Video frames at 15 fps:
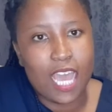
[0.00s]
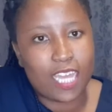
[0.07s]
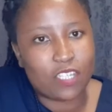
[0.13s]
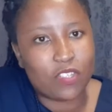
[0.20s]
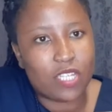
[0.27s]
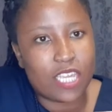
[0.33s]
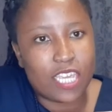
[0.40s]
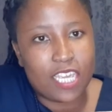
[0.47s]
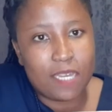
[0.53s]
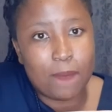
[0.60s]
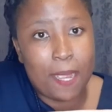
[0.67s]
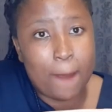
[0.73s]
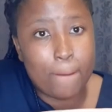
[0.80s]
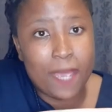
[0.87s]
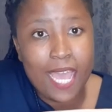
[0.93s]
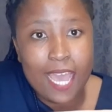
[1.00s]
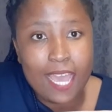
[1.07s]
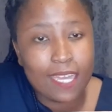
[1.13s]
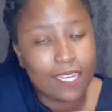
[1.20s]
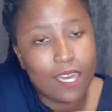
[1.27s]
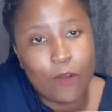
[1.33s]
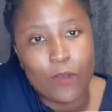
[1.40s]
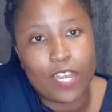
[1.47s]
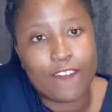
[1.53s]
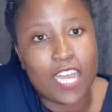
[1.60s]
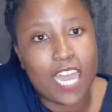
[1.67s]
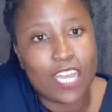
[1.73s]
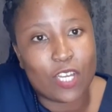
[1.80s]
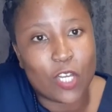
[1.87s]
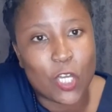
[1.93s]
actually in my bag whenever
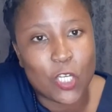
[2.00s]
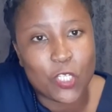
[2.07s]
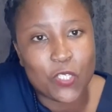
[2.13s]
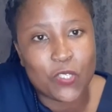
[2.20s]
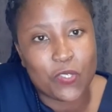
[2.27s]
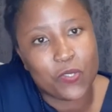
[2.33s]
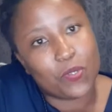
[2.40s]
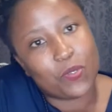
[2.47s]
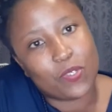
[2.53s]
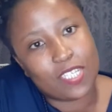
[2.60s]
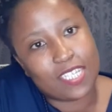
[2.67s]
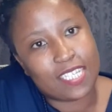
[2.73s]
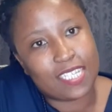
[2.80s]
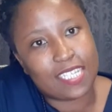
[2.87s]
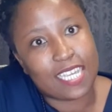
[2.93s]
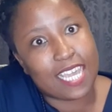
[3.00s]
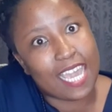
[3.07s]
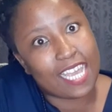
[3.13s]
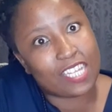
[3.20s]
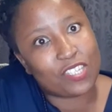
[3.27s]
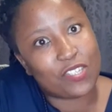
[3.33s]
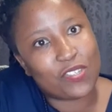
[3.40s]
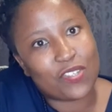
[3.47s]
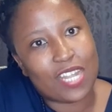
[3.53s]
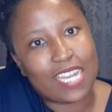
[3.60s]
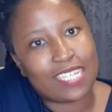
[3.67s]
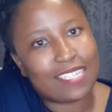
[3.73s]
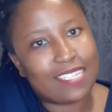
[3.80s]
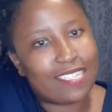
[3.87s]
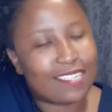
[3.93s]
I go to DH. So,
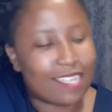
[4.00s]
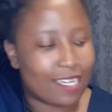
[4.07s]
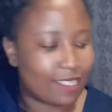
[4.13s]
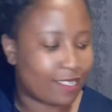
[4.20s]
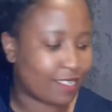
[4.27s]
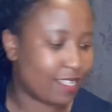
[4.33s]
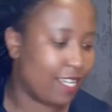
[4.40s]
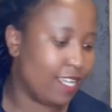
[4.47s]
let's start.